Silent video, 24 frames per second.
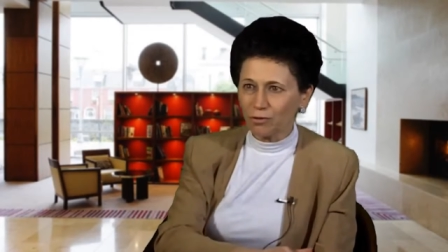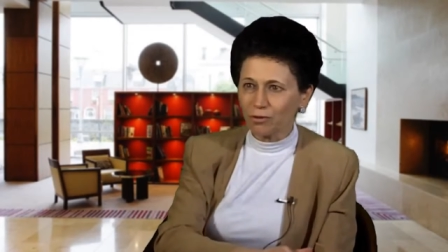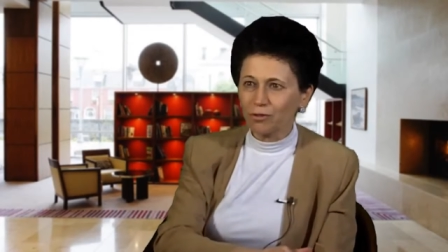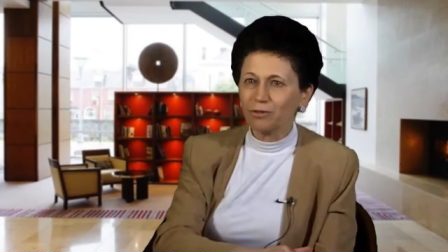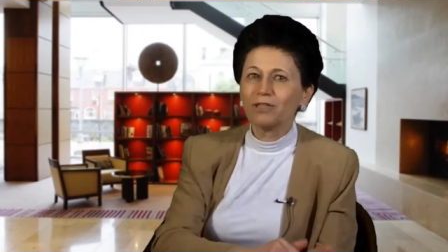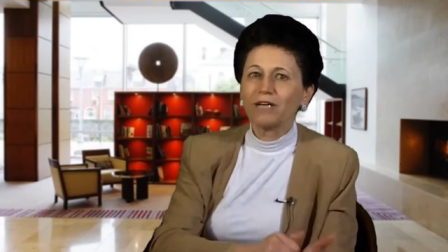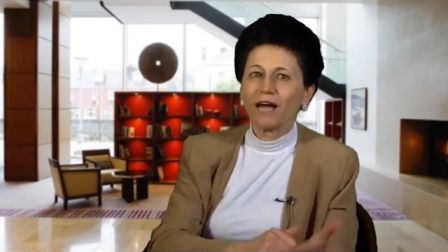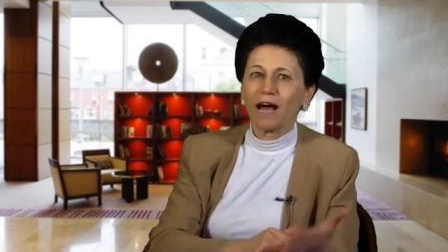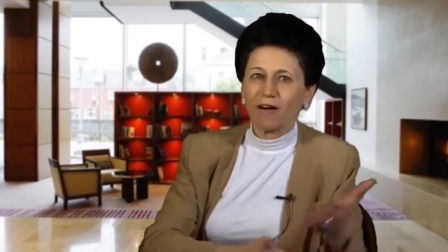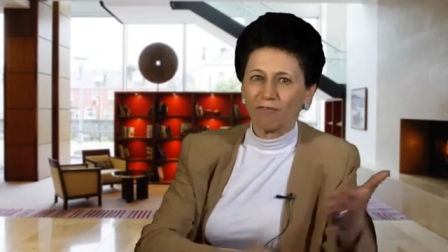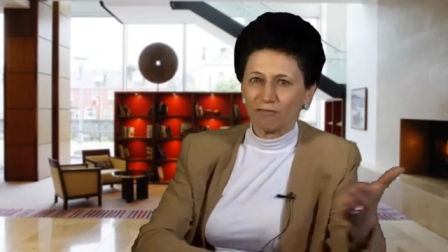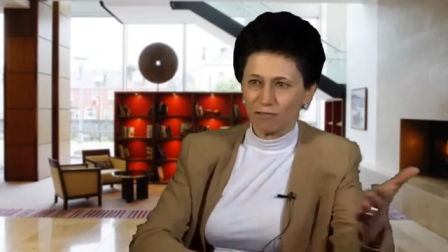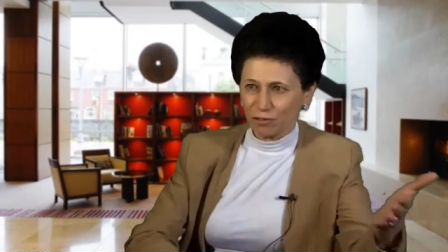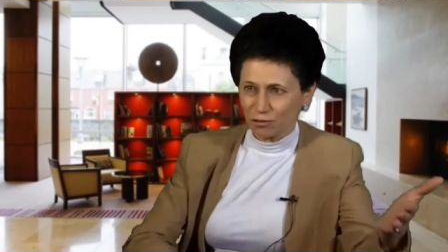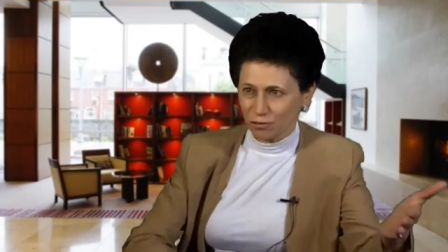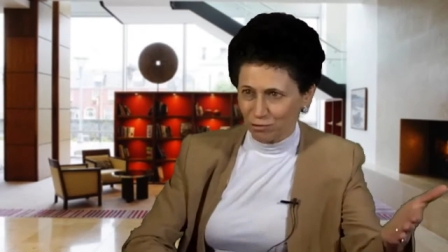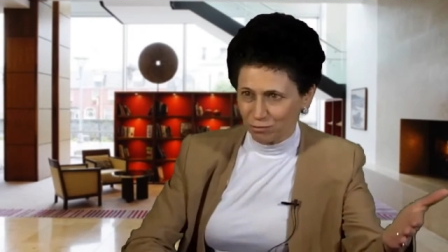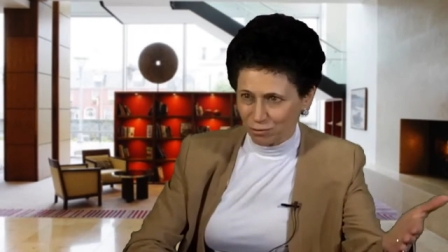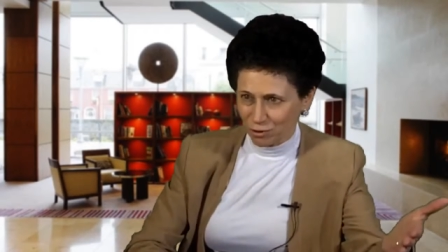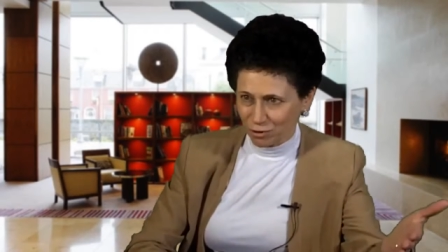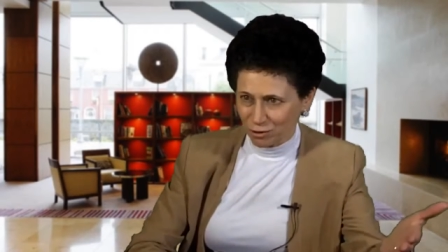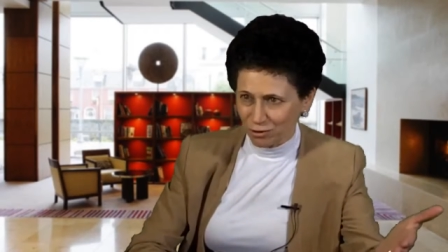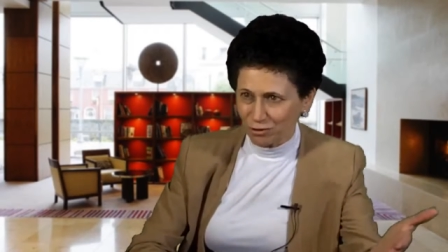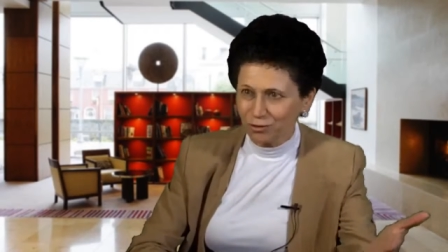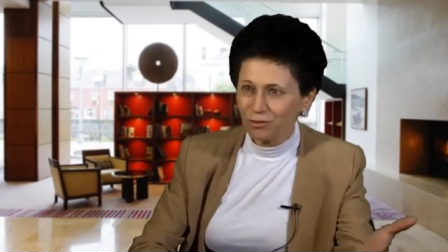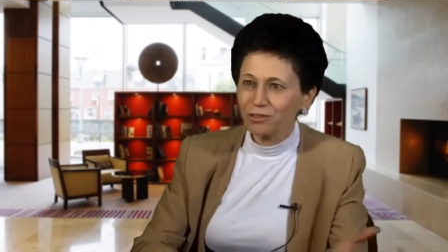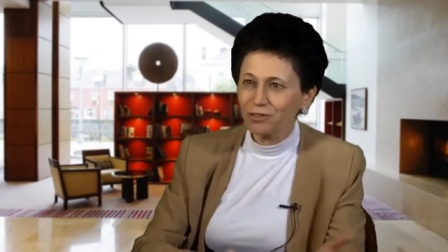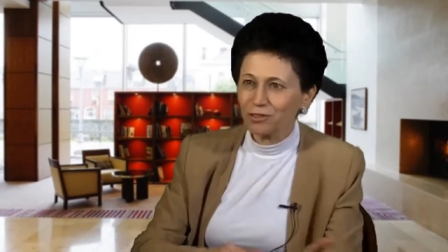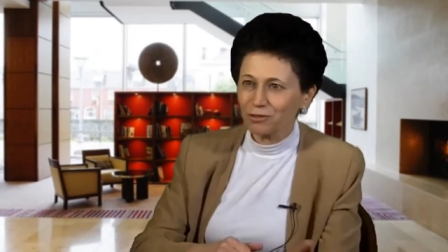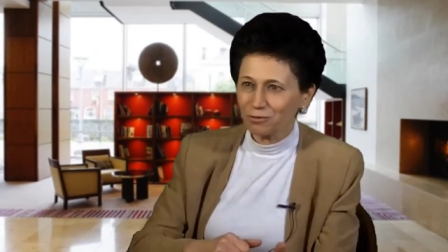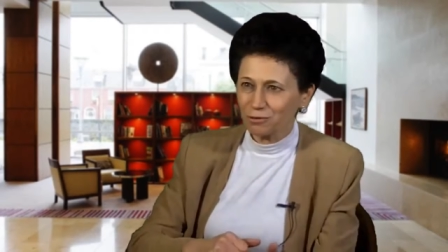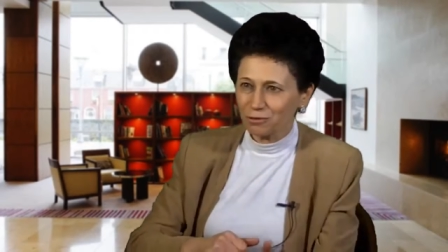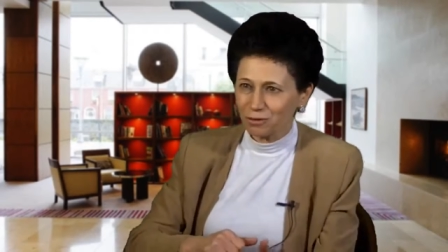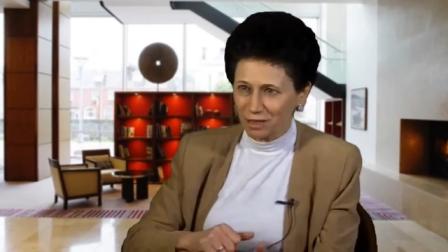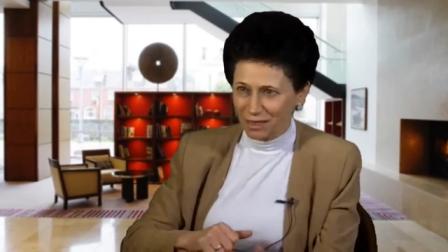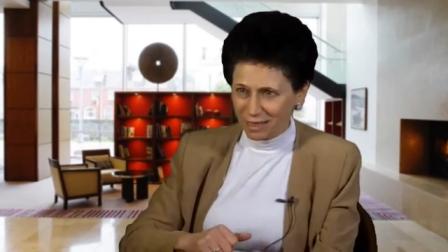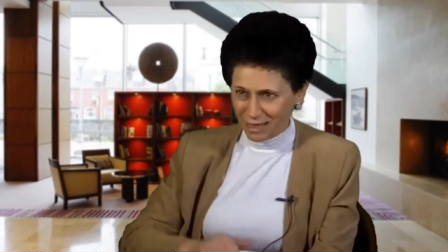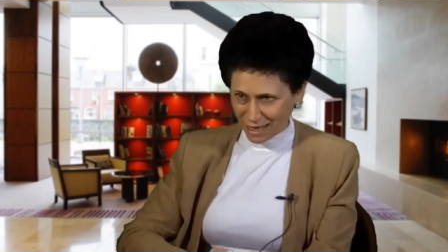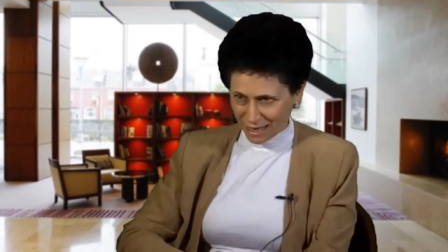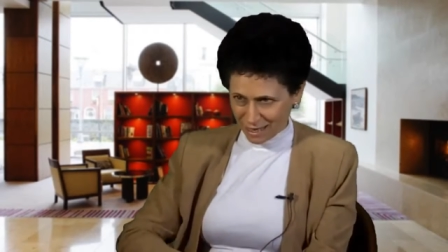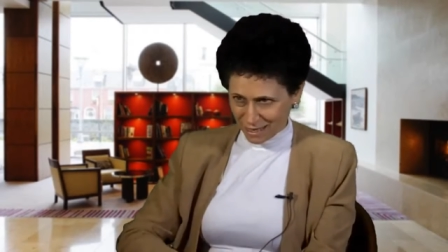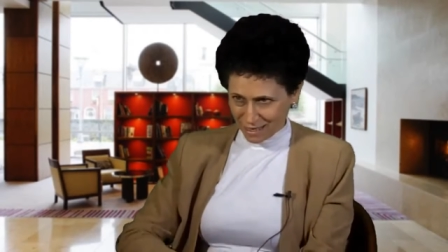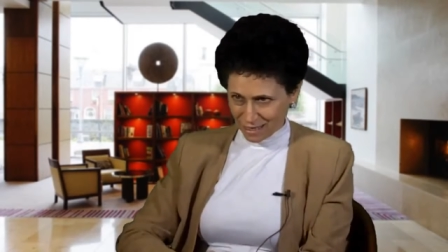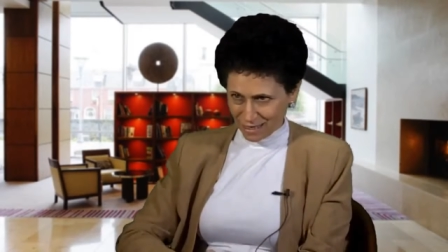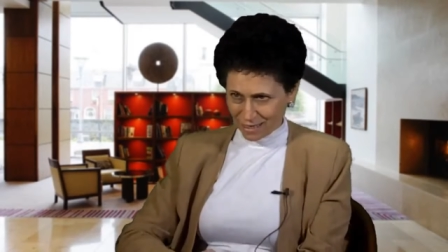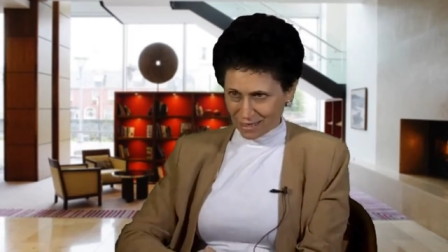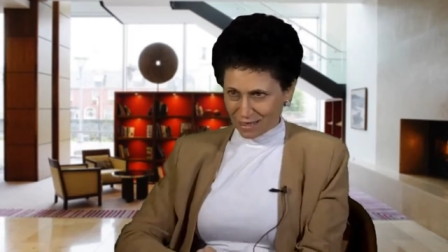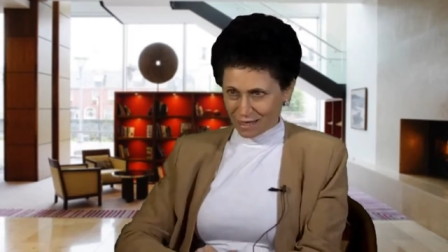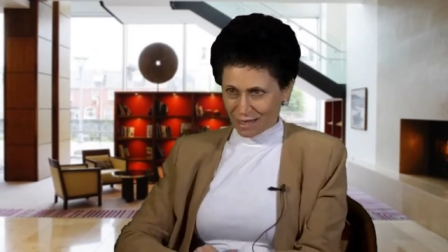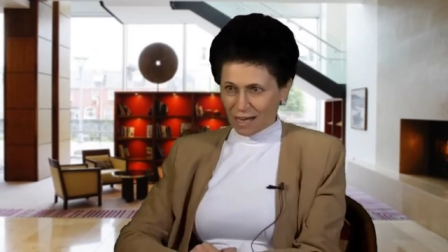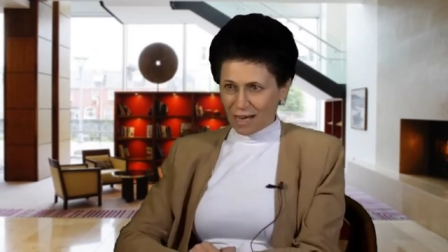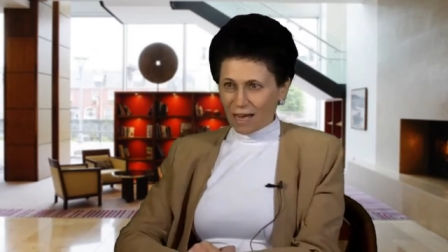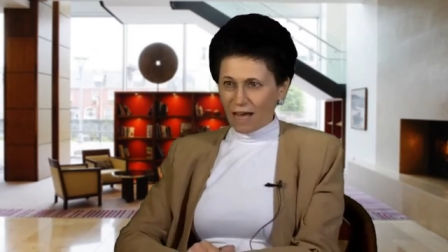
not after tomorrow, today.